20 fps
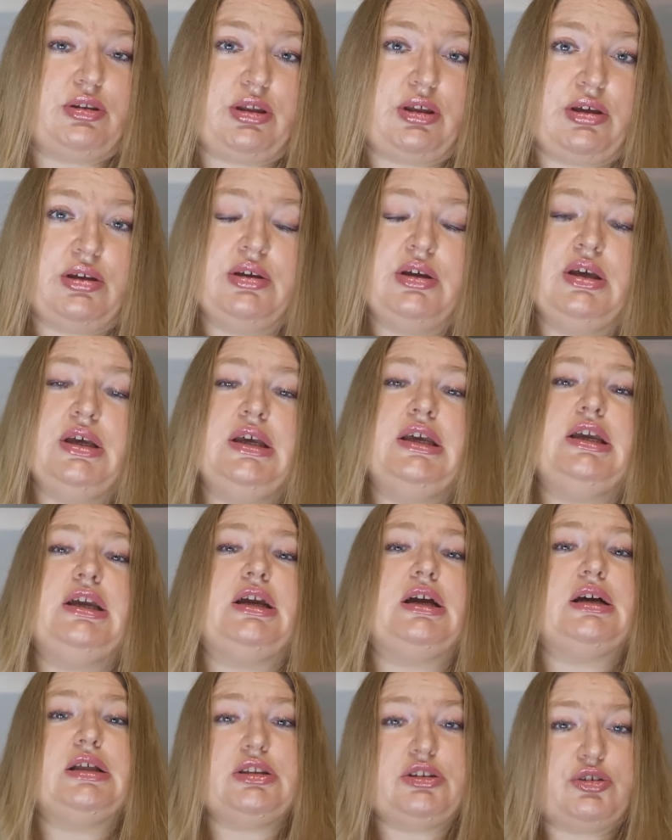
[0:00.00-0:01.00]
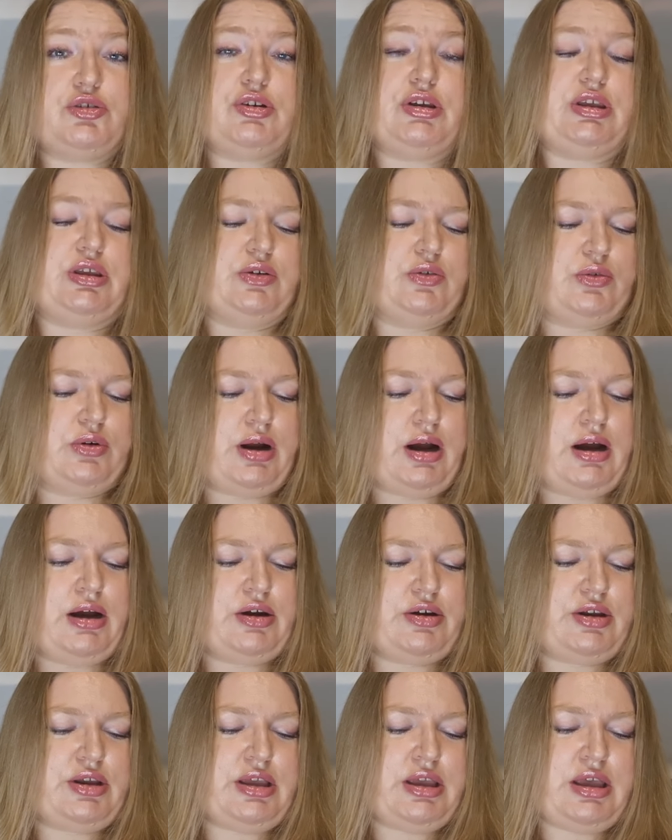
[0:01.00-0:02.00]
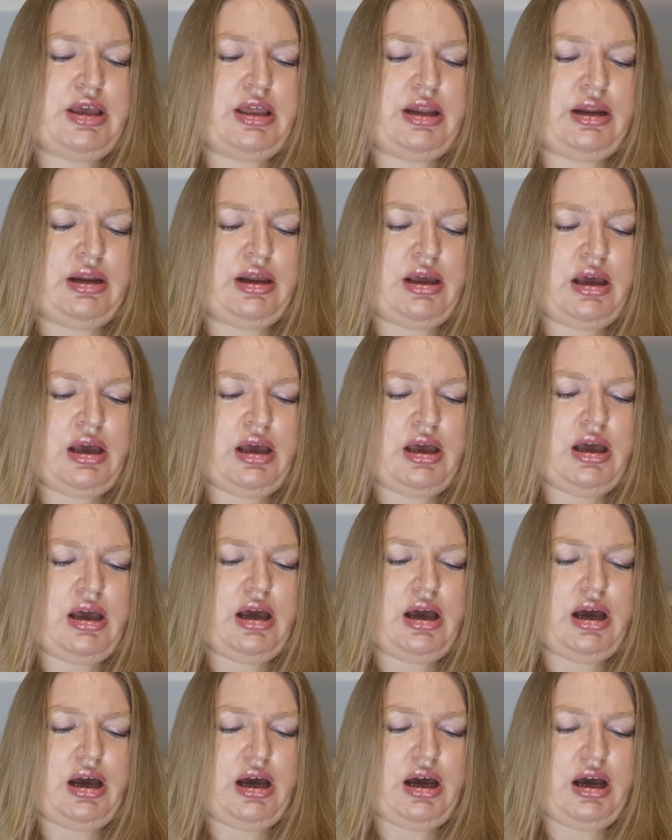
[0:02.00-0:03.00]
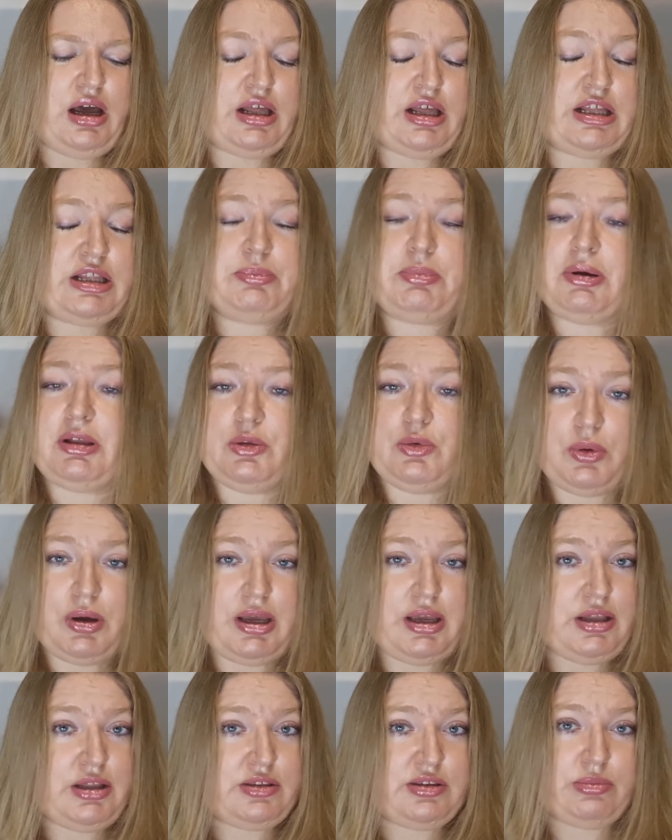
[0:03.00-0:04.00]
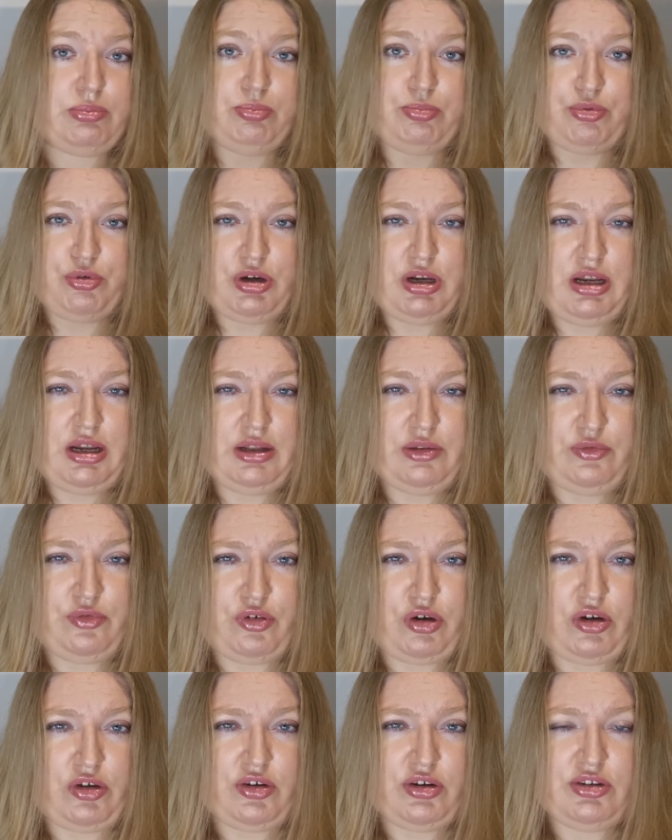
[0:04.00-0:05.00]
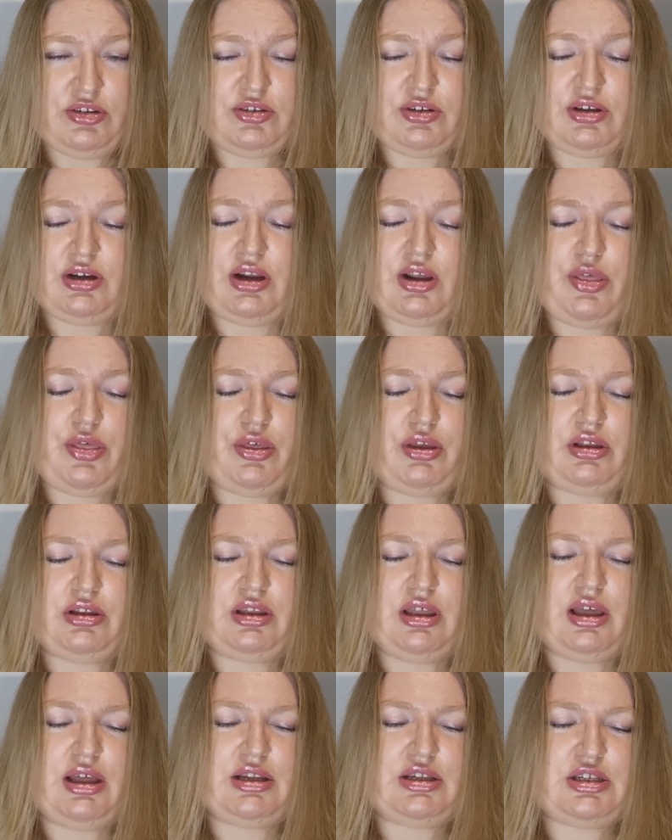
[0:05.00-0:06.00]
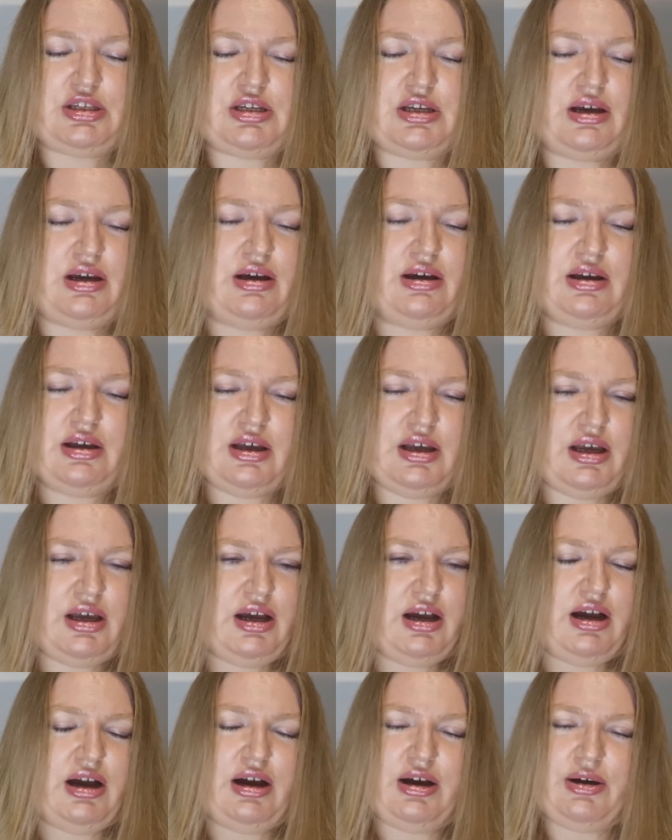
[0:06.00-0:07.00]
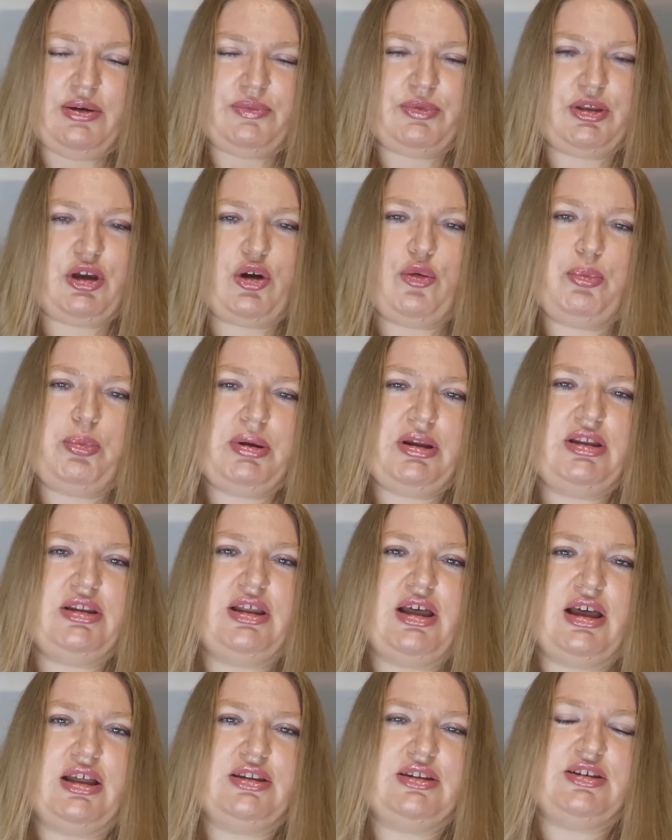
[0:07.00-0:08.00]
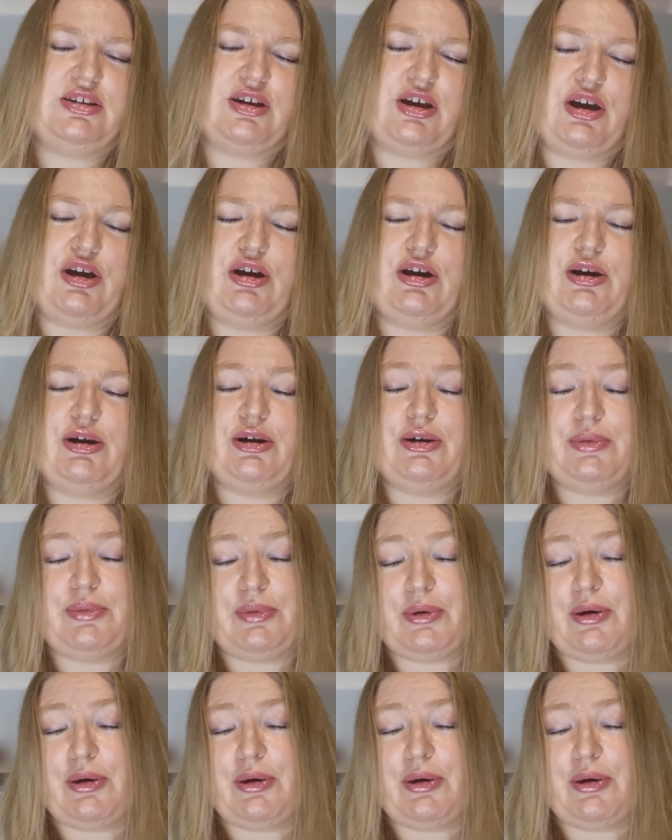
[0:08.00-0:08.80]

the country you are in. And by the way, it's a brilliant fragrance, and I think that the company that